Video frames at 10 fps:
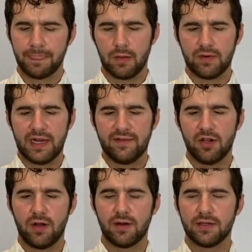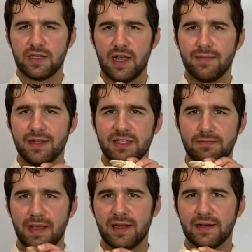we're going to have a hard time
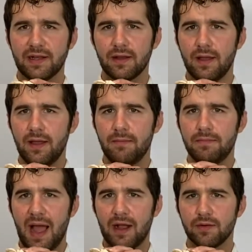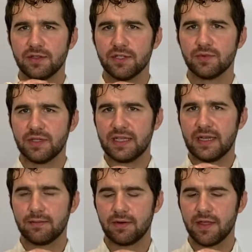expanding backwards as we take a
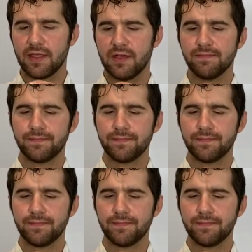breath in.